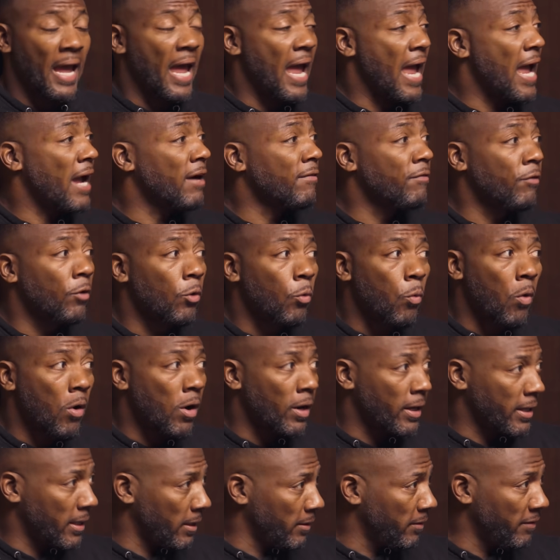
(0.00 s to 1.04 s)
ever
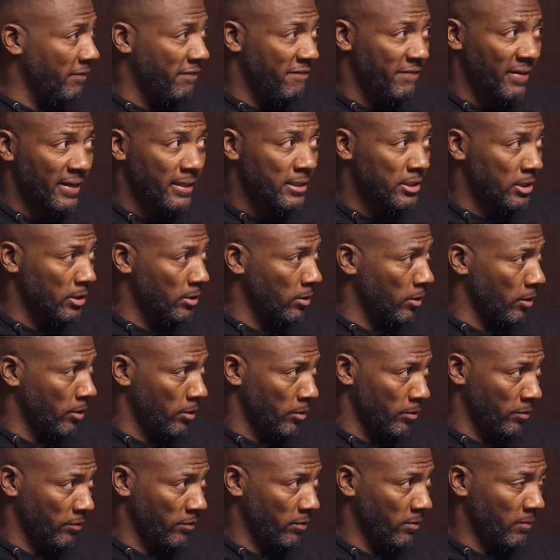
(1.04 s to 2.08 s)
walking the face of the
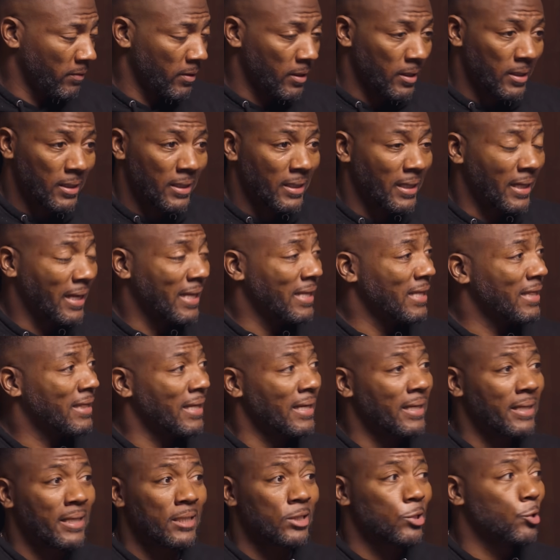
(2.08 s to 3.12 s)
earth can
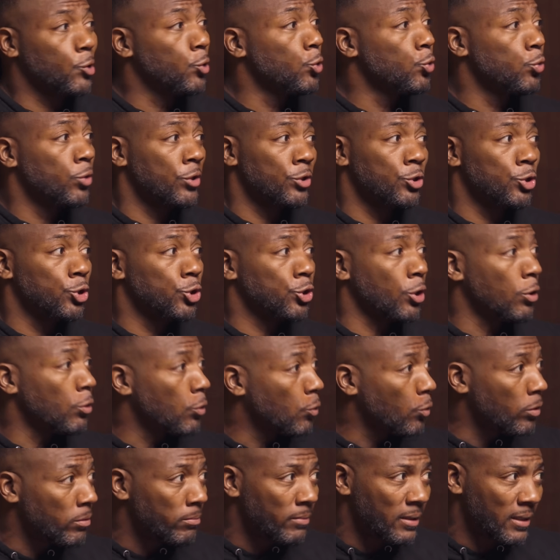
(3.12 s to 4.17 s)
think it's cool to
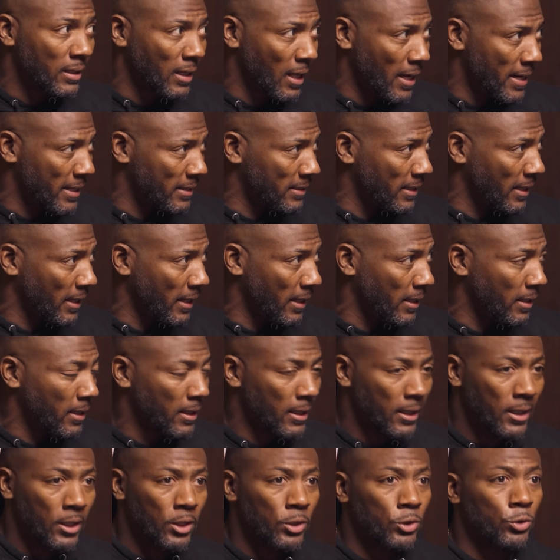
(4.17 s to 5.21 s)
joke with me like that,
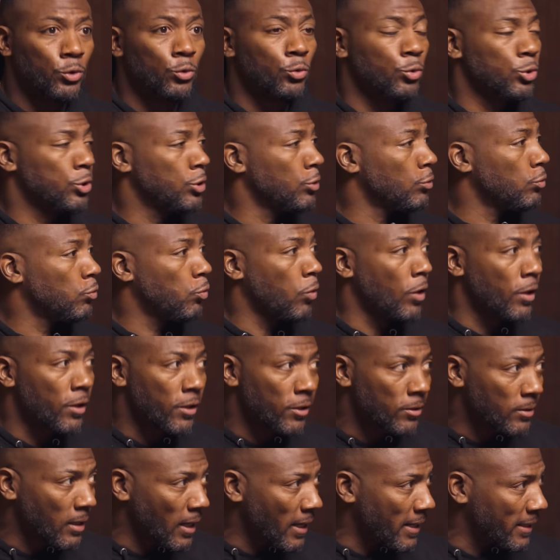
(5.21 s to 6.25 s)
use the
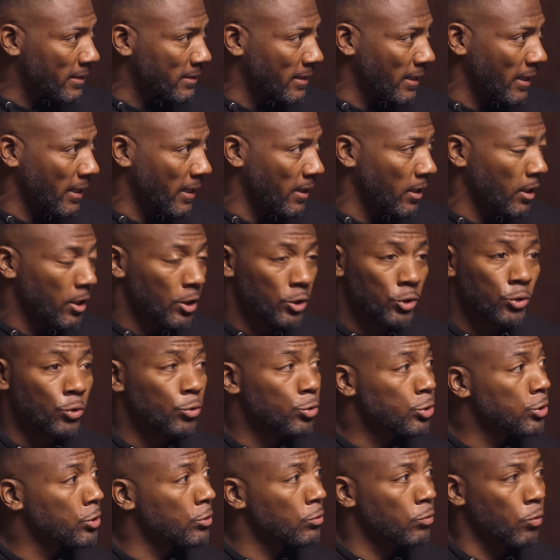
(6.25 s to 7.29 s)
word like that,
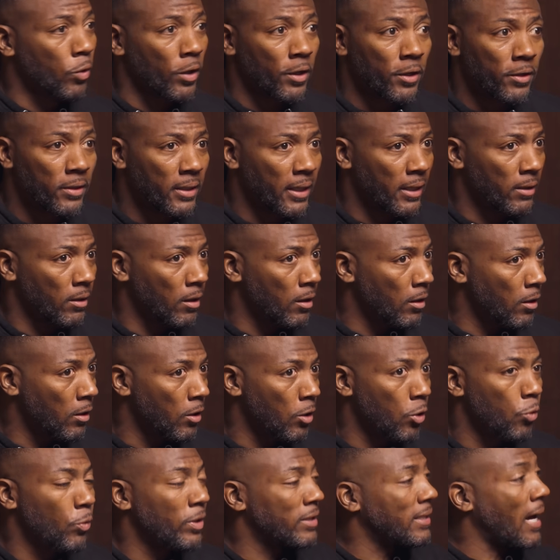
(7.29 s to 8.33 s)
use the word at
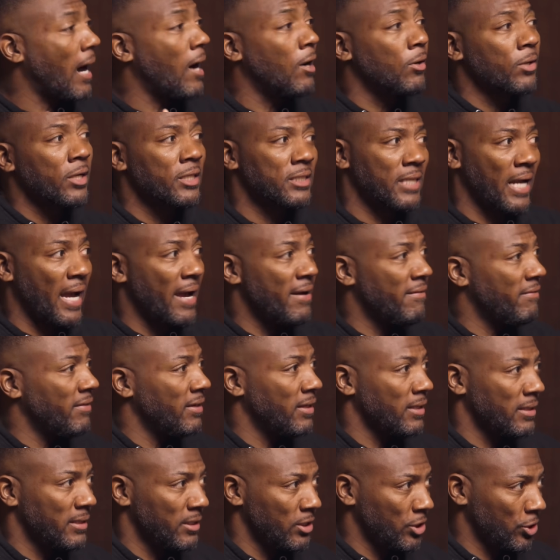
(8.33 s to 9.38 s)
all without us having
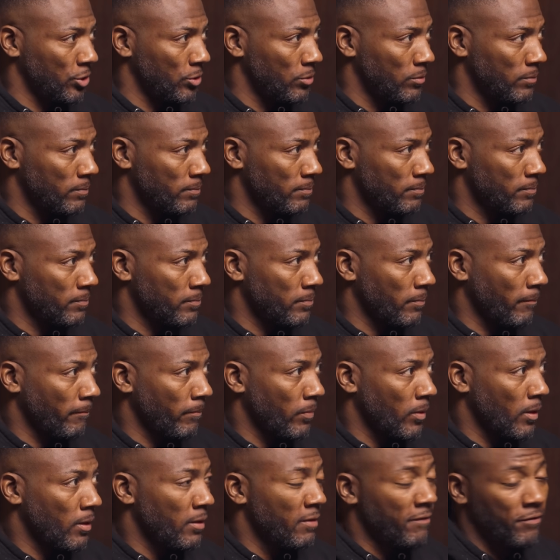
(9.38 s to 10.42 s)
an issue.
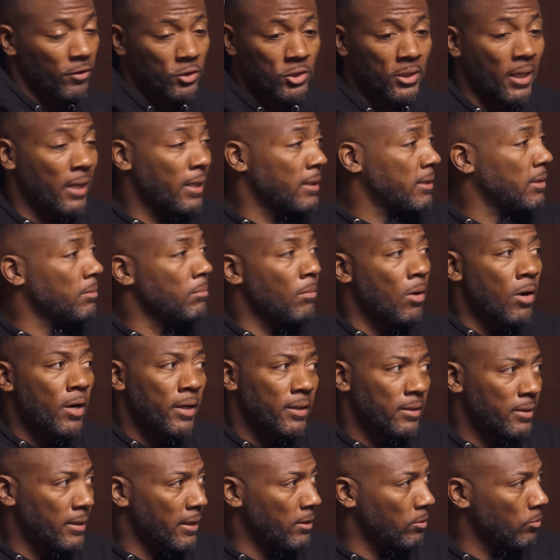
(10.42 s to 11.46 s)
For Jonathan
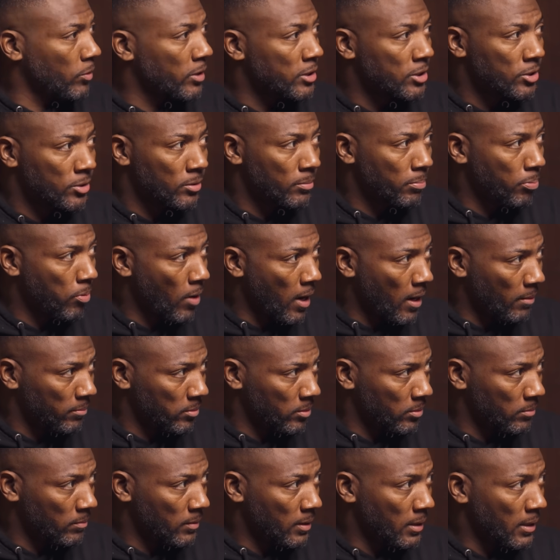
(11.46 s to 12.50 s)
Martin, that wasn't a
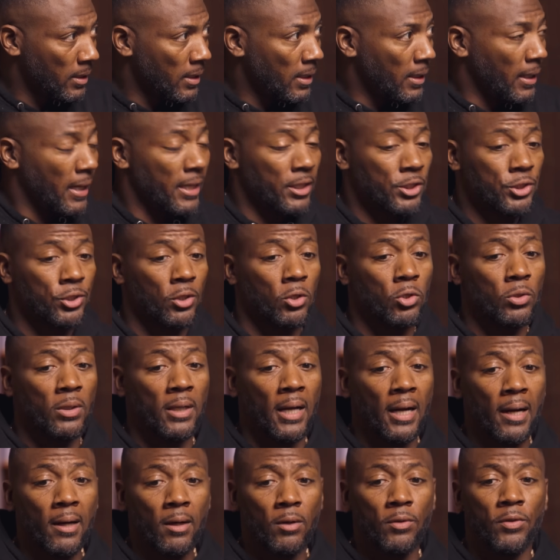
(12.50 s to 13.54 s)
problem. And so
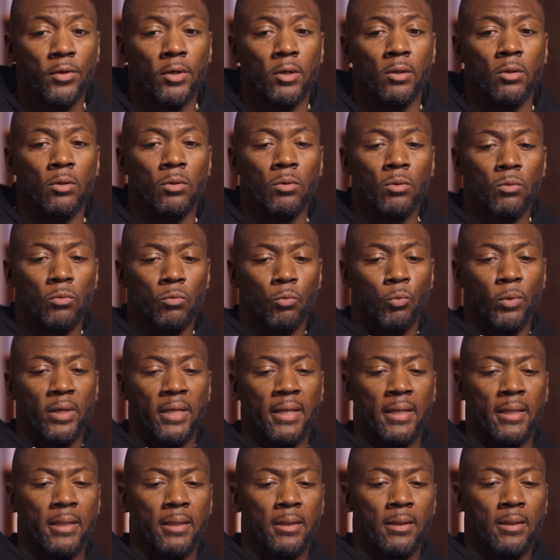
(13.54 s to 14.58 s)
now though,
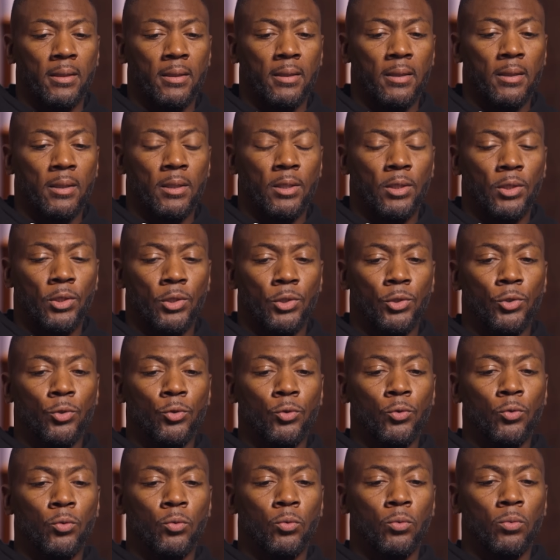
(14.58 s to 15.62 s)
when
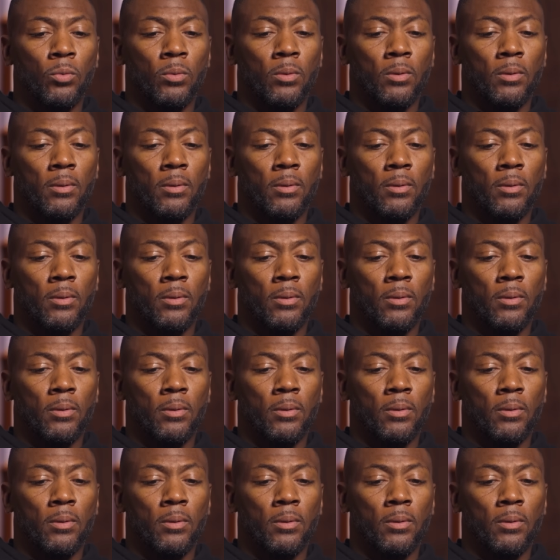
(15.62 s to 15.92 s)
you